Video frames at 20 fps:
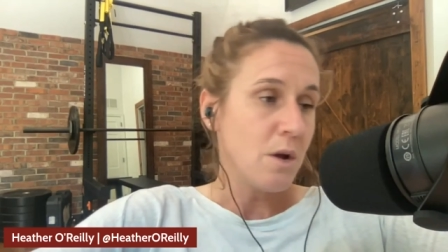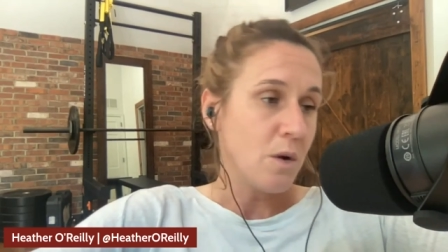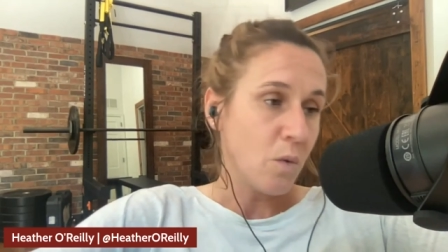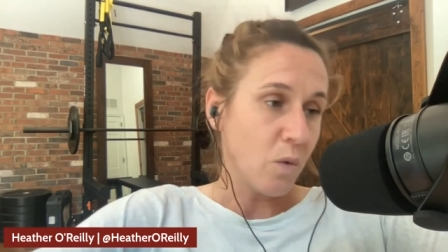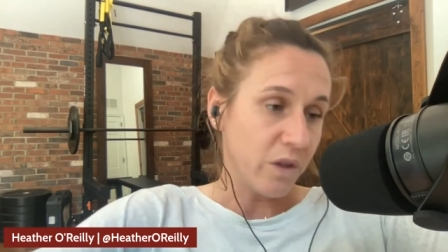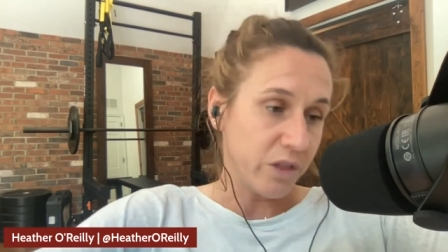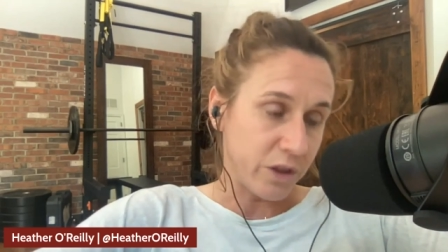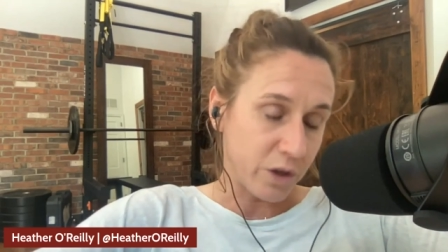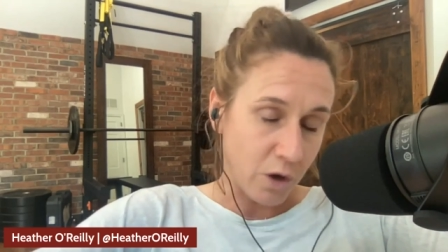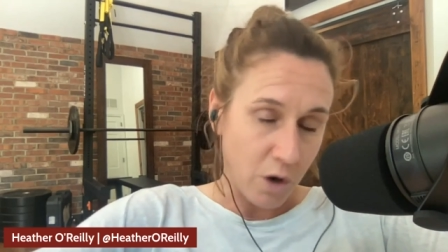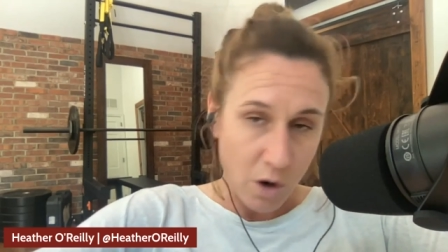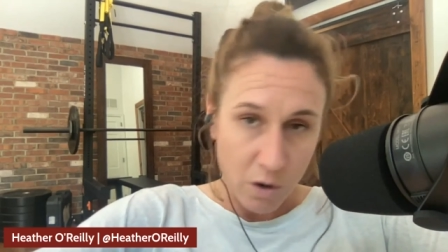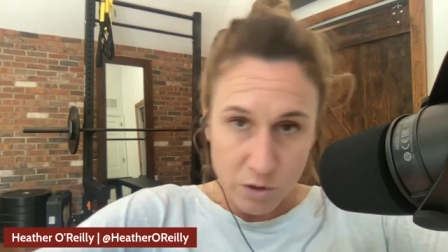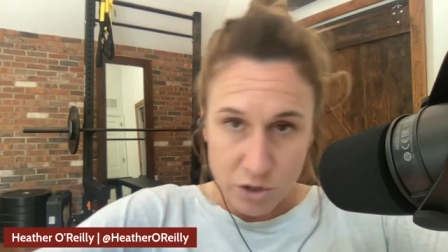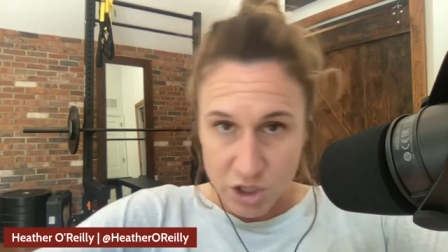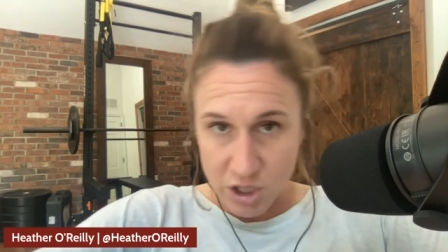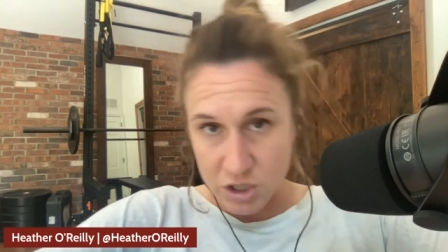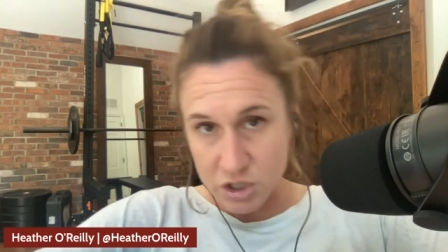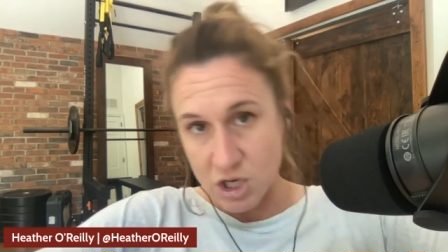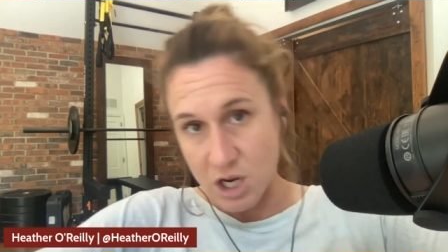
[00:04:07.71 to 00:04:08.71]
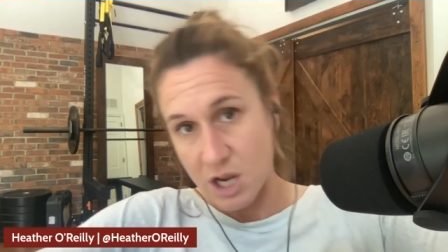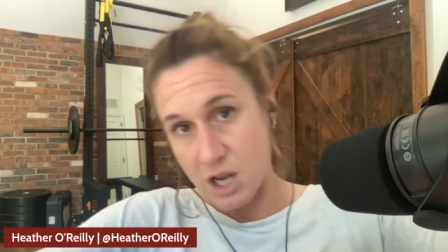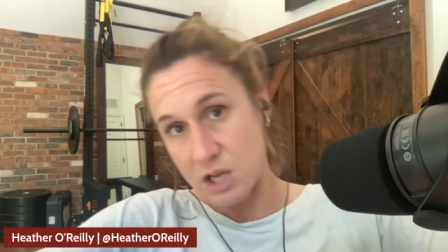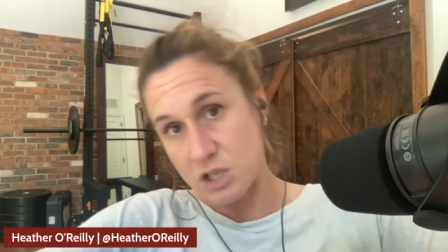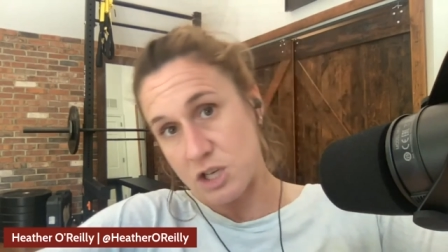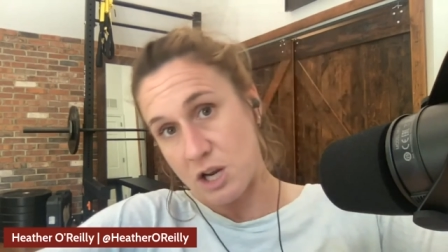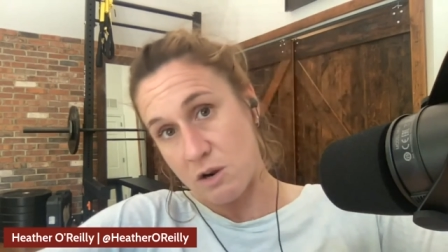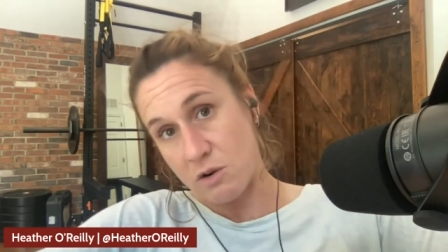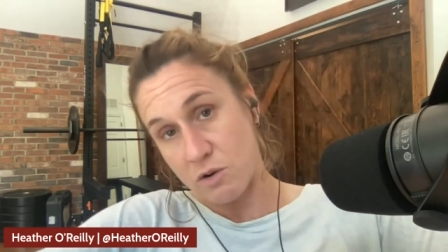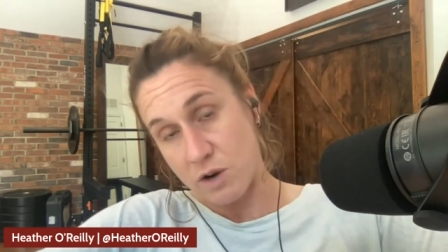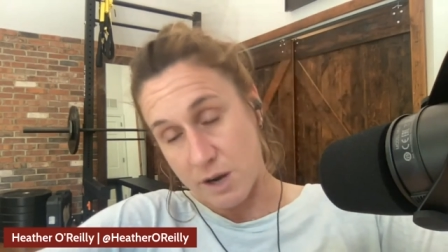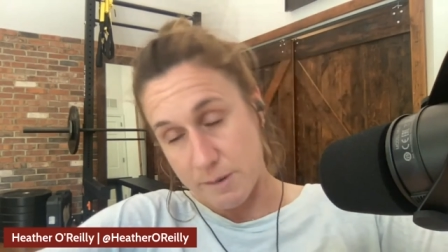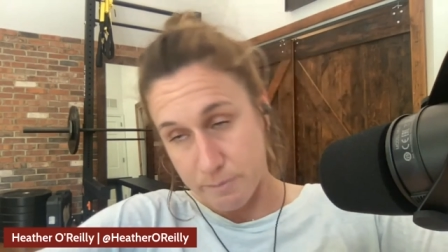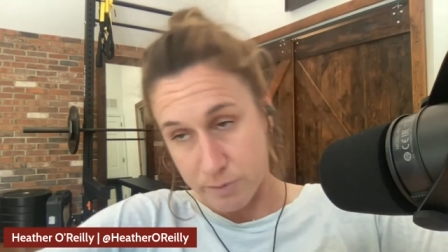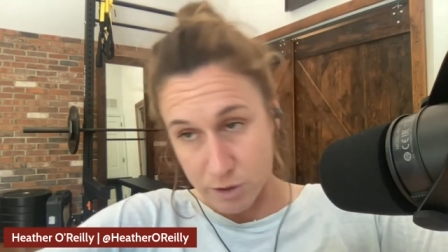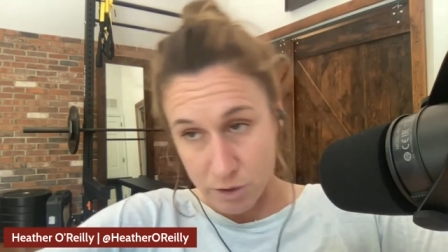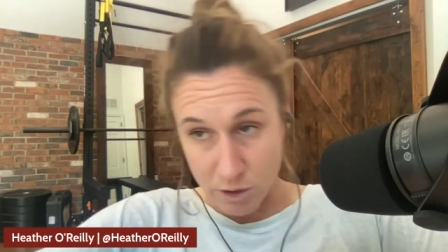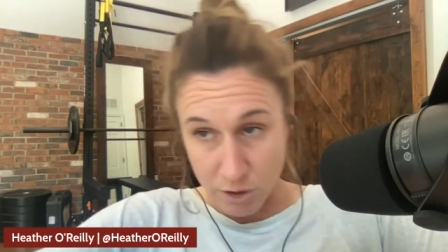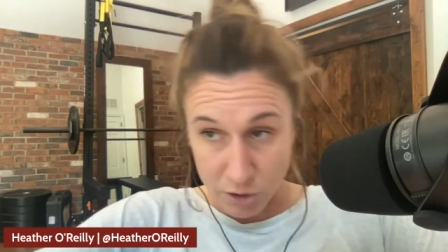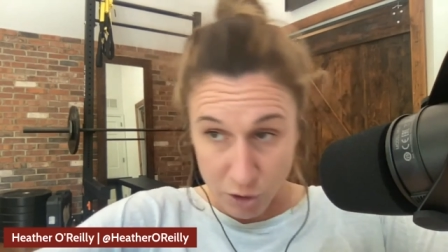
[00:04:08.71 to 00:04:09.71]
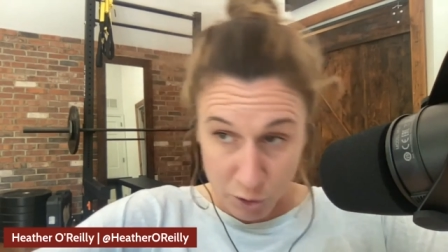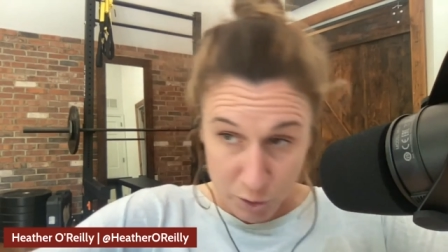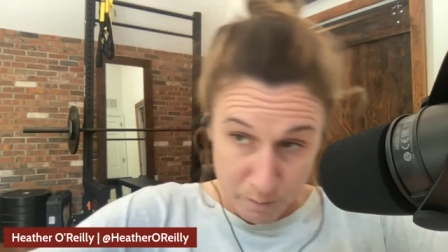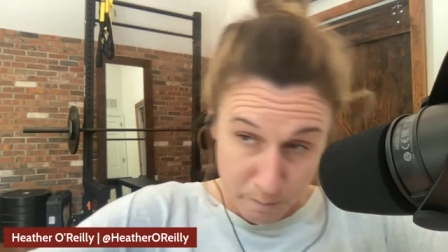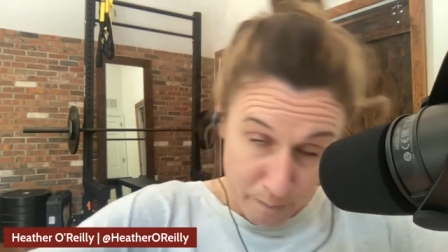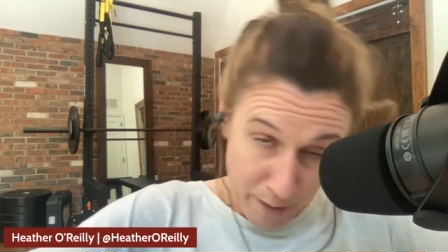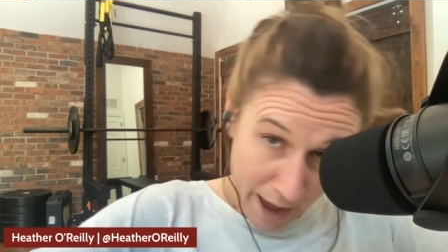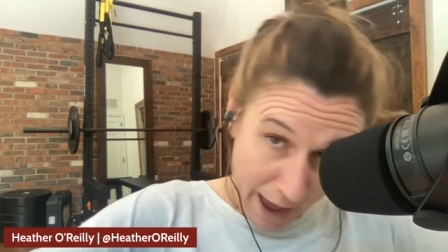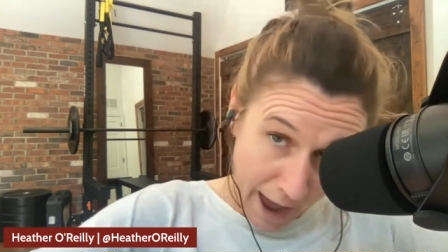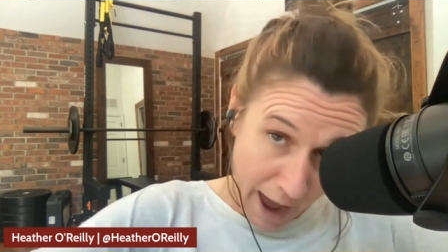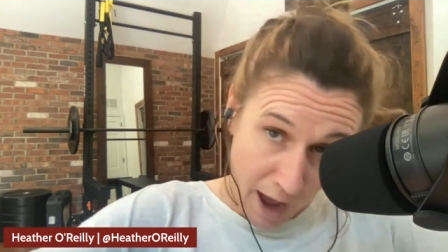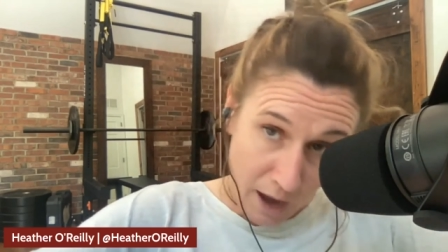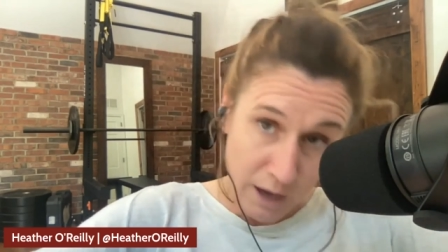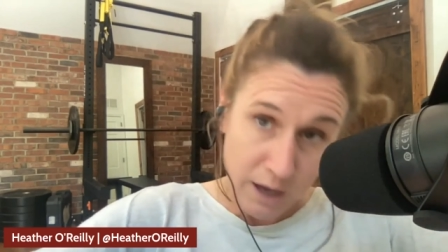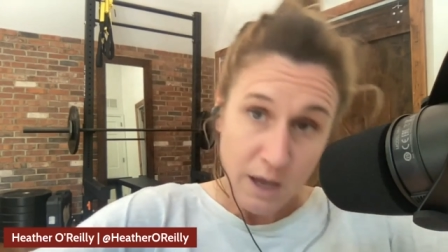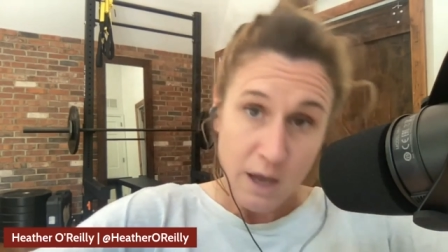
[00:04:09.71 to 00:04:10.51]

with the coaching change. Now Greg Berhalter's back,